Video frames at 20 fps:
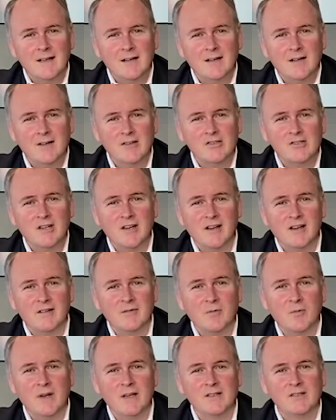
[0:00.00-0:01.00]
Last
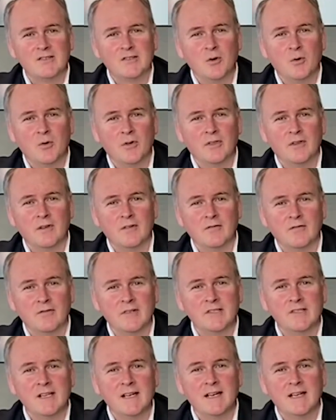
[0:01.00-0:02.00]
year, we saw the
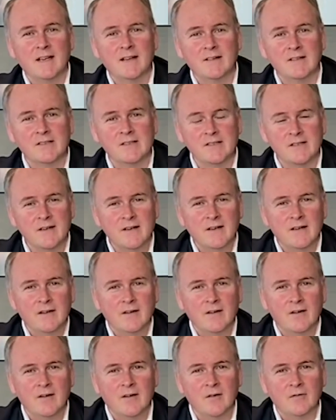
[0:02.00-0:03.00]
resilience
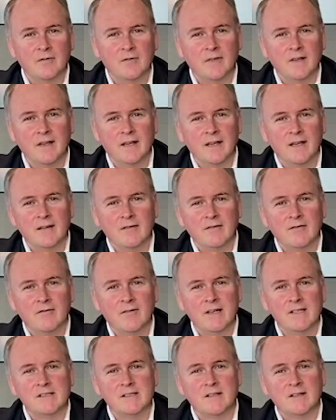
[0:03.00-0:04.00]
of the
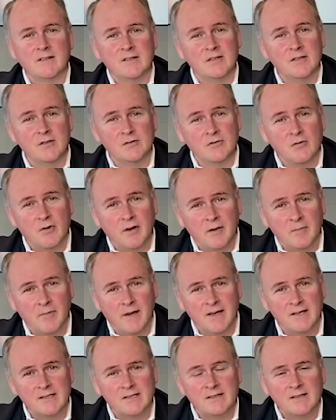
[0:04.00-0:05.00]
resident who's already
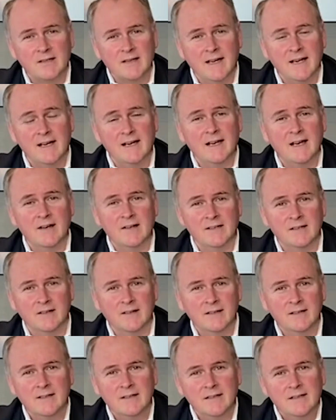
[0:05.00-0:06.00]
based in
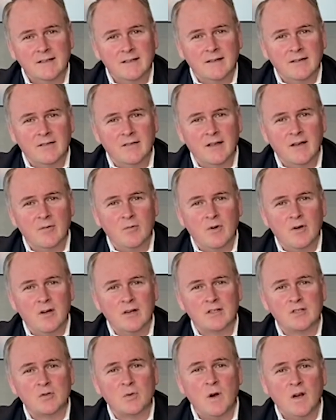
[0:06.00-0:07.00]
London. There
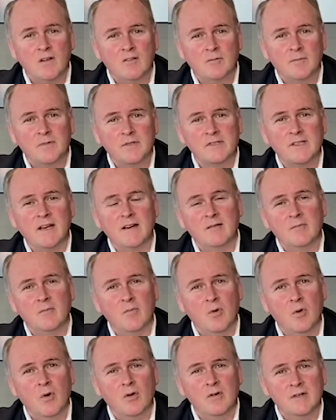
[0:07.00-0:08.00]
were 12%
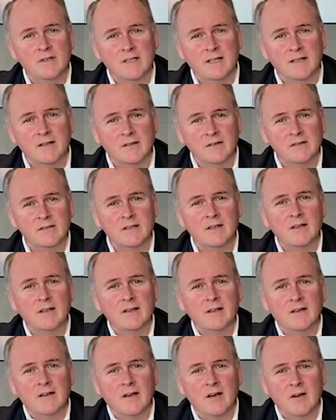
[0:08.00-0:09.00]
more deals
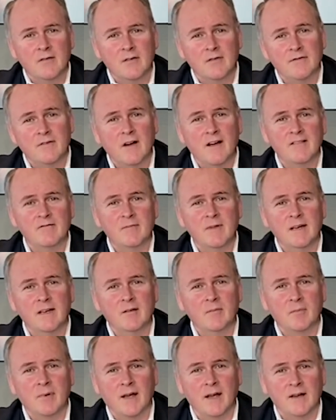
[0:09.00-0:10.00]
over £5
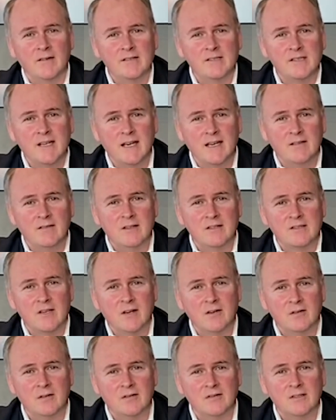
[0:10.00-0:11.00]
million, taking the
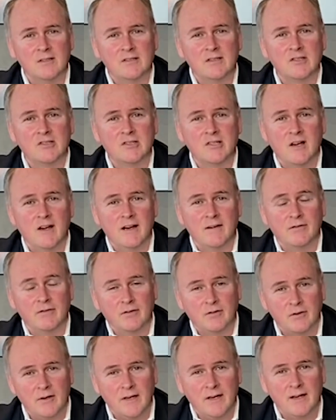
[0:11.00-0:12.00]
total to just shy of
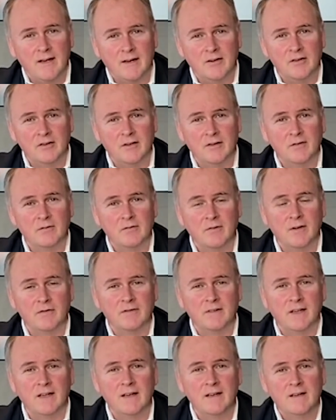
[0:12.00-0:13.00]

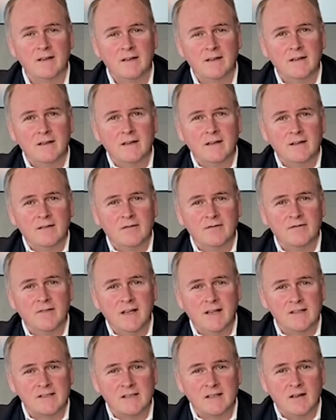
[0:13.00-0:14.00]
350,
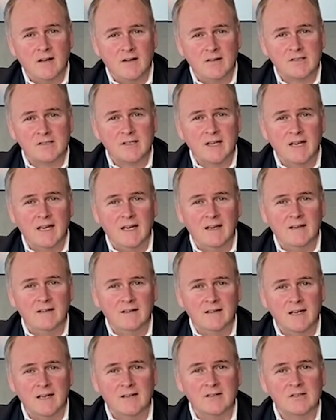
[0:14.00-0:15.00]
figures last
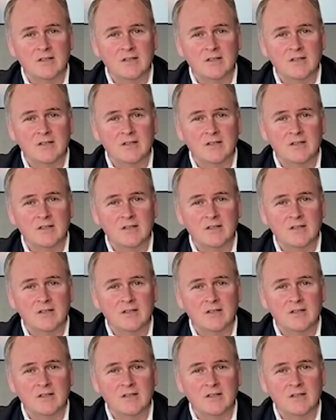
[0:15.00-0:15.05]
seen in